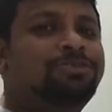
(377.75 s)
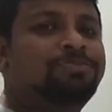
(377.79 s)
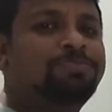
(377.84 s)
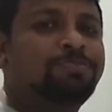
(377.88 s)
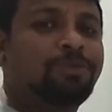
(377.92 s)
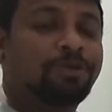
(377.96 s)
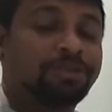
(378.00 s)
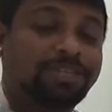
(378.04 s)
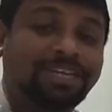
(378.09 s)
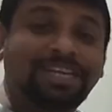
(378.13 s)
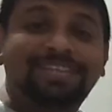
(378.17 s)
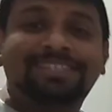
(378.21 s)

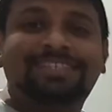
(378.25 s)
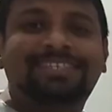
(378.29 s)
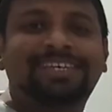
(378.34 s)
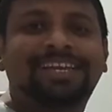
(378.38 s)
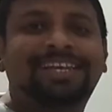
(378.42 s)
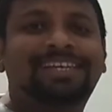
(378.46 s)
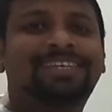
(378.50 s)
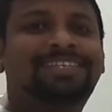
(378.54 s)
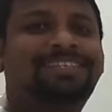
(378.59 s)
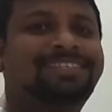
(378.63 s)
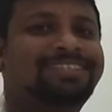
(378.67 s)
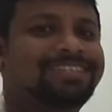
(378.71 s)
potential
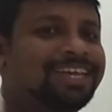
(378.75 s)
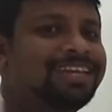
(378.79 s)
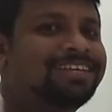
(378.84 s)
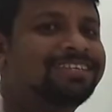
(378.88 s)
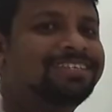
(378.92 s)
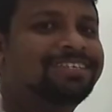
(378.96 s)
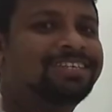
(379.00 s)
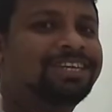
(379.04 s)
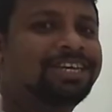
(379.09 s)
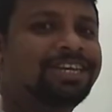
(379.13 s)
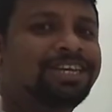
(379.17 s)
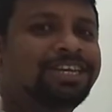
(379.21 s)
is
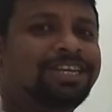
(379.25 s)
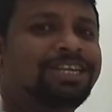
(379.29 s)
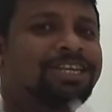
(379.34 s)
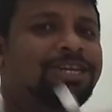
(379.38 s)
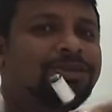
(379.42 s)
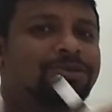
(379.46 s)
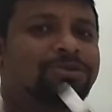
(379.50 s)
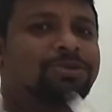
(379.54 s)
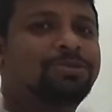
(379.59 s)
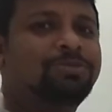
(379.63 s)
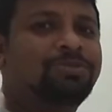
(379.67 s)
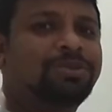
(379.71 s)
changed
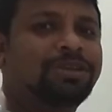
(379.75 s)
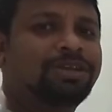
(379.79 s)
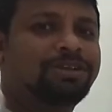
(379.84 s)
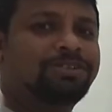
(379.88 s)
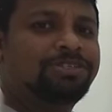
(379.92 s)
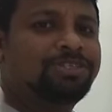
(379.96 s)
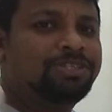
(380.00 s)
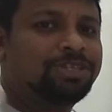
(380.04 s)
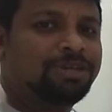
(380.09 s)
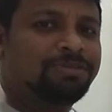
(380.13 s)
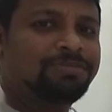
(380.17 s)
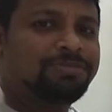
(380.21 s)
due to
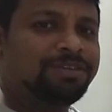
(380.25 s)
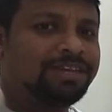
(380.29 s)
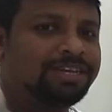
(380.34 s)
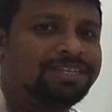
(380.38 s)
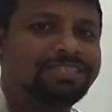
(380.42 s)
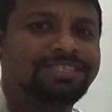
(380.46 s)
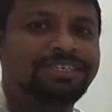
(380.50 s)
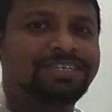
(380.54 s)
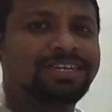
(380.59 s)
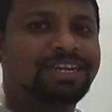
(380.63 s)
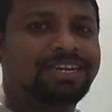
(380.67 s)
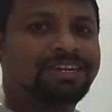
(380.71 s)
frequency of
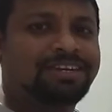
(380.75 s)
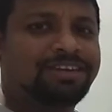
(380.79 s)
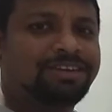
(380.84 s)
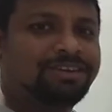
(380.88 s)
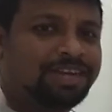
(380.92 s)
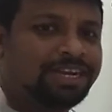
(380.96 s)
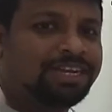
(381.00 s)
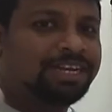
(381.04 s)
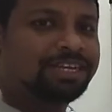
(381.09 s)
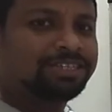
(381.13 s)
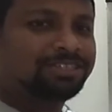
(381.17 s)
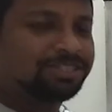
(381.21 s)
incident
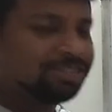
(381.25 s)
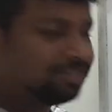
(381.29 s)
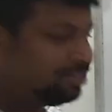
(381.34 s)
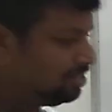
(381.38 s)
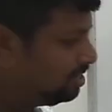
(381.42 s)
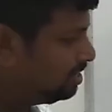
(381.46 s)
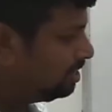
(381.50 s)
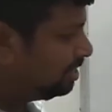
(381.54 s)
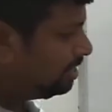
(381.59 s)
radiation.